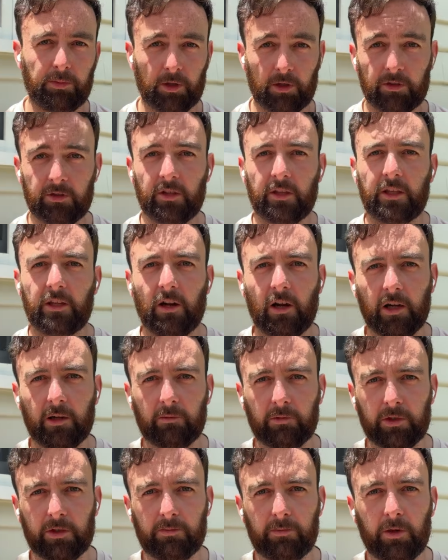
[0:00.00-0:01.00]
because of the
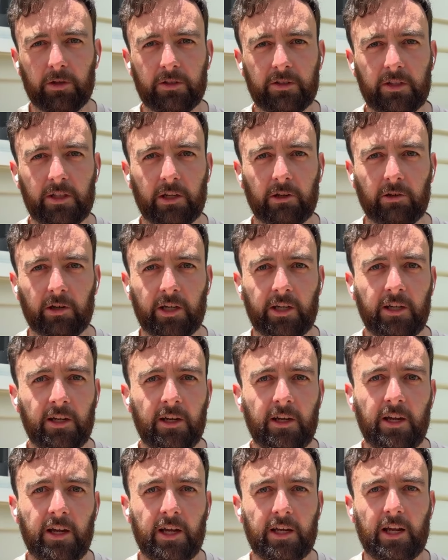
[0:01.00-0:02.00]
item response theory,
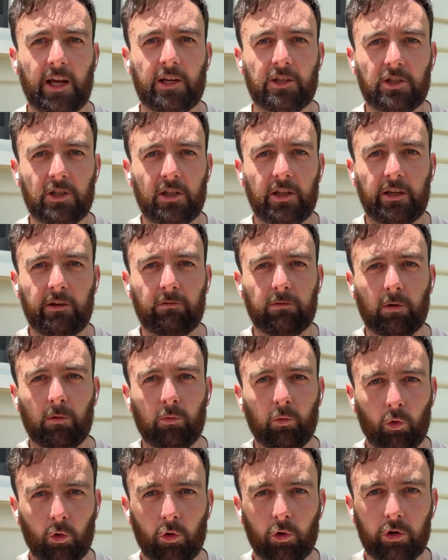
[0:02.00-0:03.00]
it actually
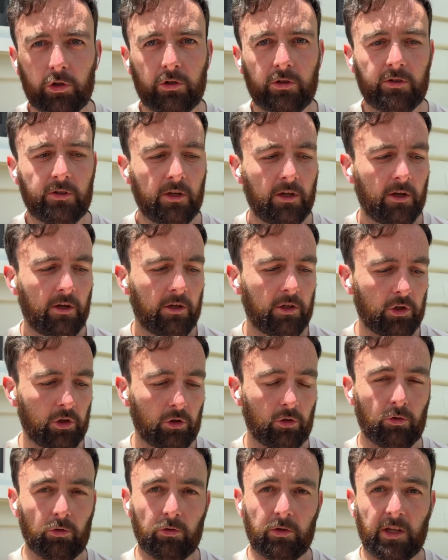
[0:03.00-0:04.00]
rewards
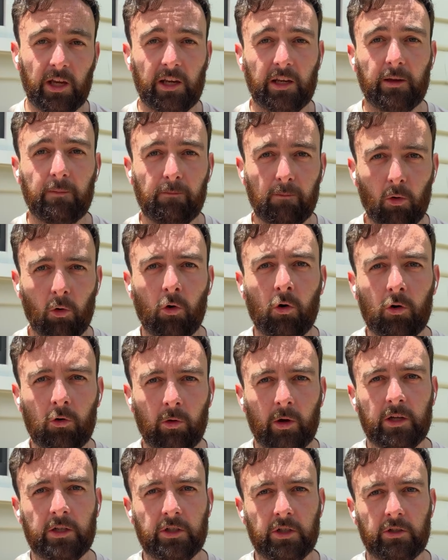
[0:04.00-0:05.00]
you getting more
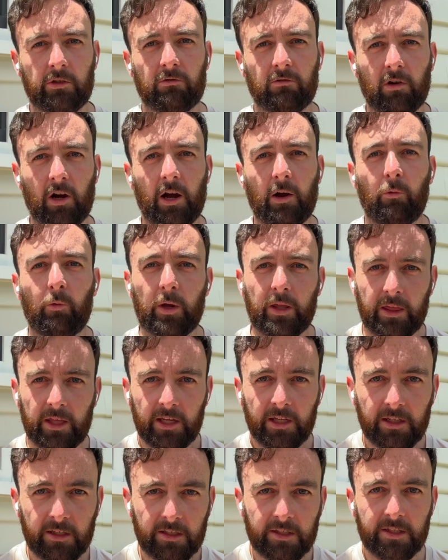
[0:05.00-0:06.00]
questions right
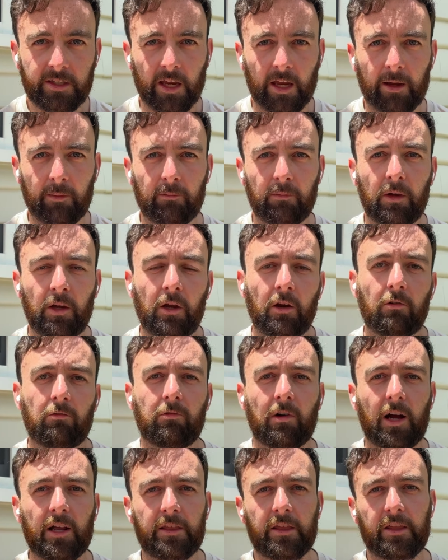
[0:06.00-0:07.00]
within a STEM
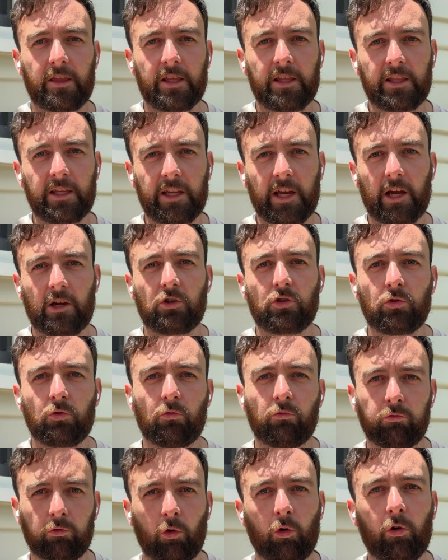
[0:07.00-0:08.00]
rather than the
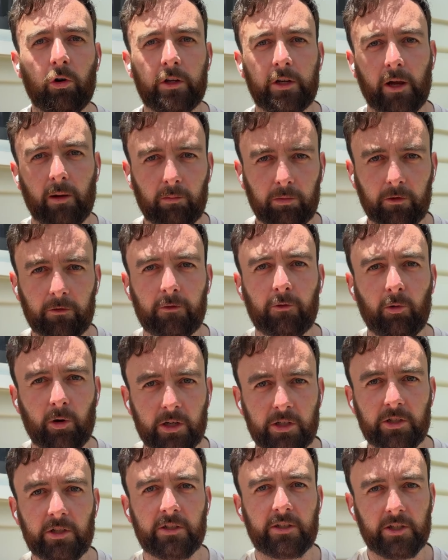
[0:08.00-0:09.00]
actual raw number of
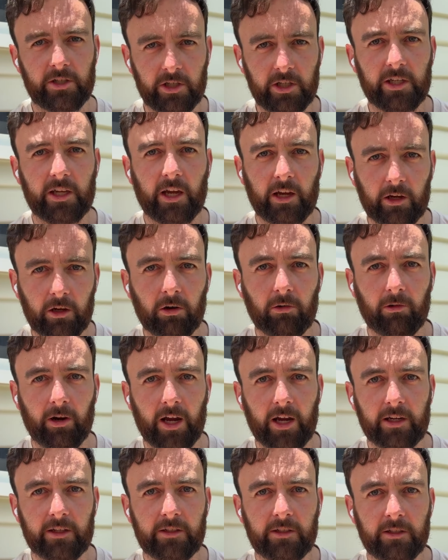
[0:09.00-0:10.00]
questions that you get
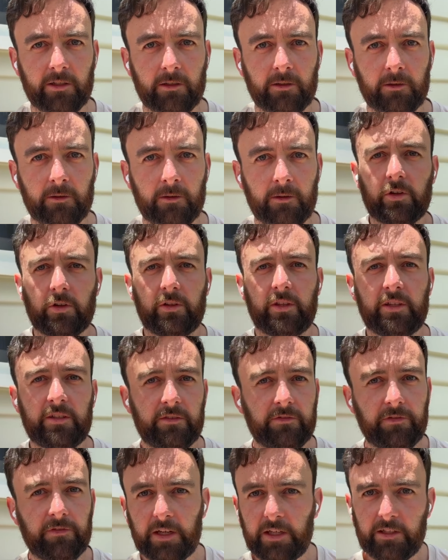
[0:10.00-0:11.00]
correct. So
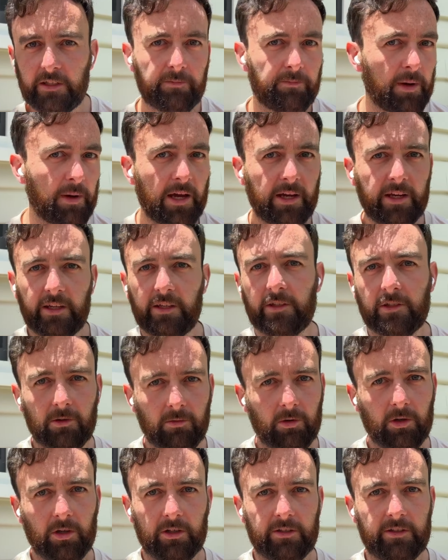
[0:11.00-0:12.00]
this feeds back
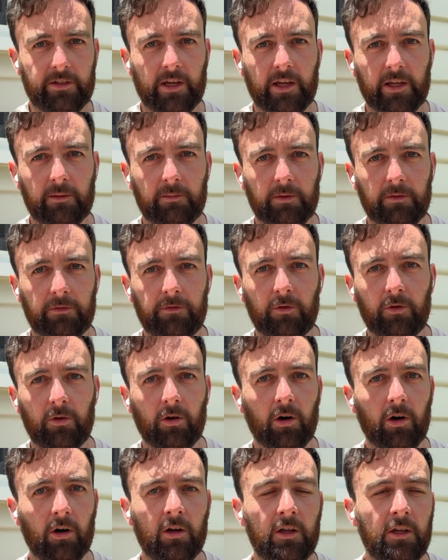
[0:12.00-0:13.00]
into what I was saying
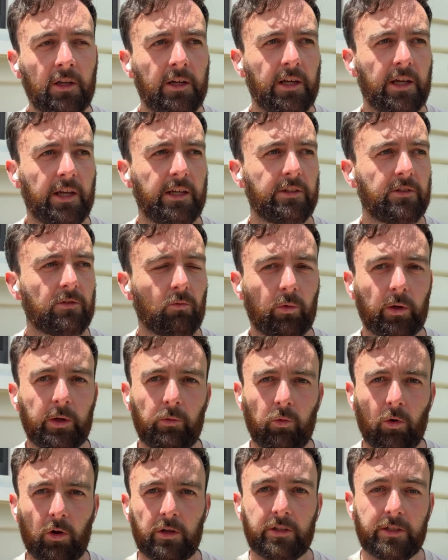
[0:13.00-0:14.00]
before, is we
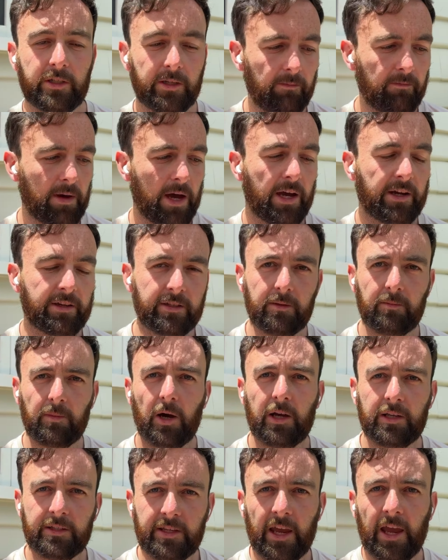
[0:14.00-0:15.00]
want to
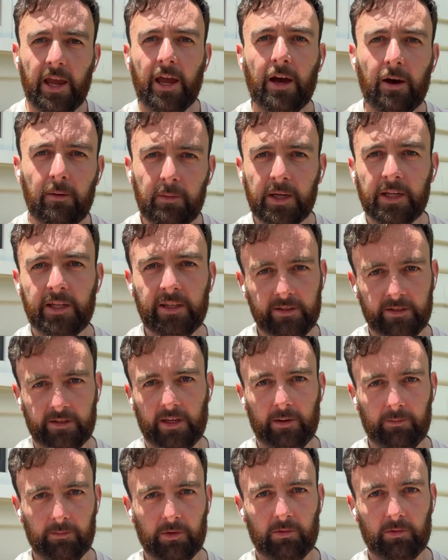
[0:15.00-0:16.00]
maximize how many
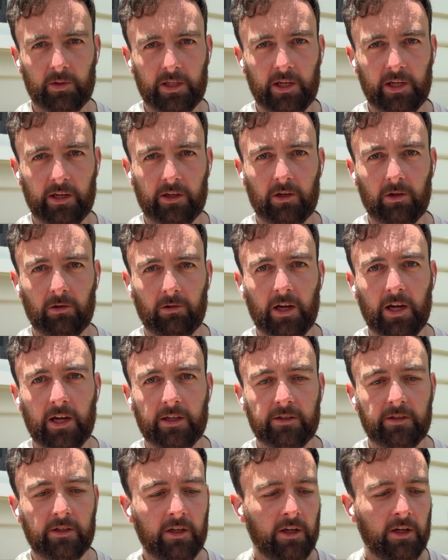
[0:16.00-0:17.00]
stems we get
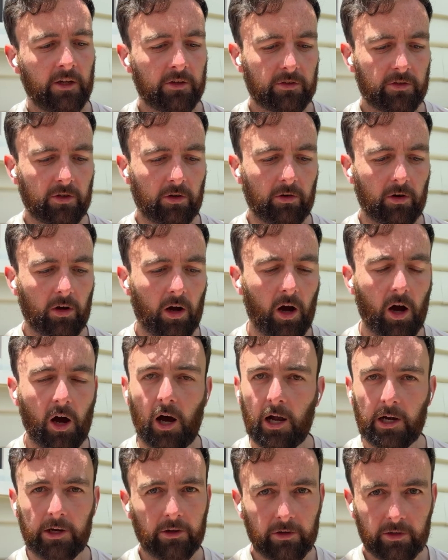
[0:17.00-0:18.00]
correct. So
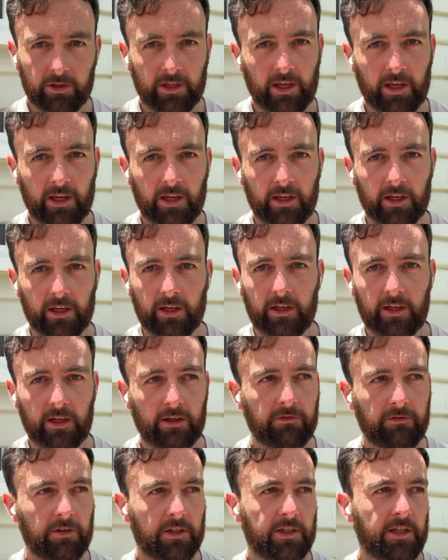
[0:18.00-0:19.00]
I don't care
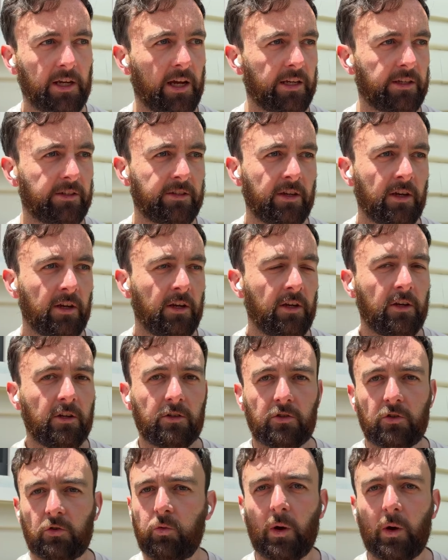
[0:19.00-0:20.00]
if it takes
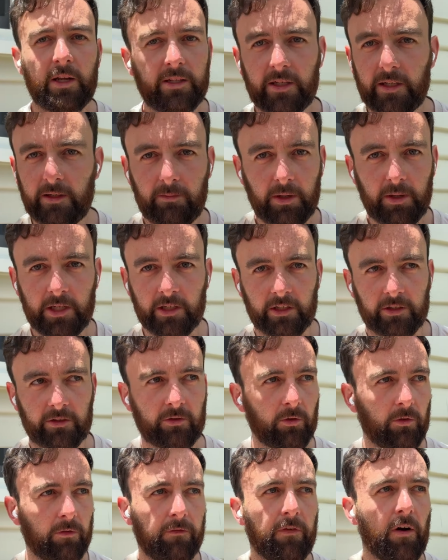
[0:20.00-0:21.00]
20
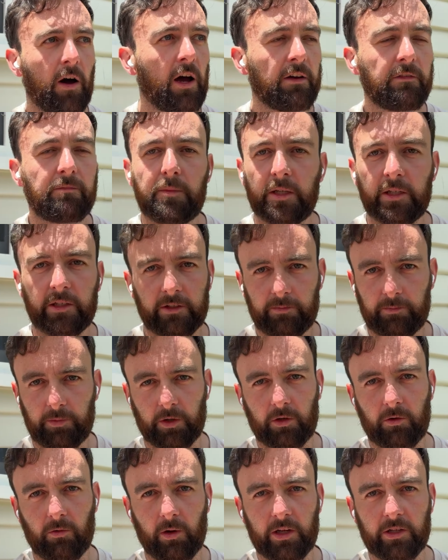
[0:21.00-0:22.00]
minutes or 5 minutes
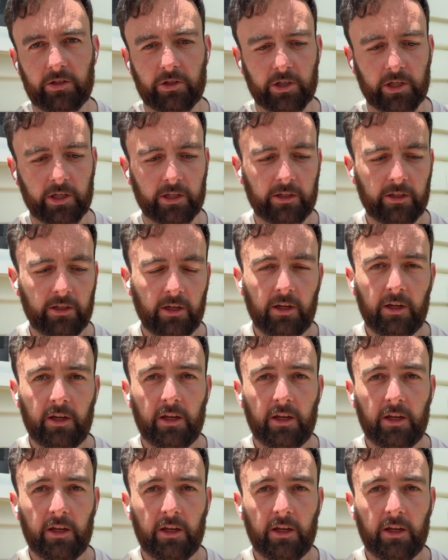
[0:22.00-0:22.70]
per question.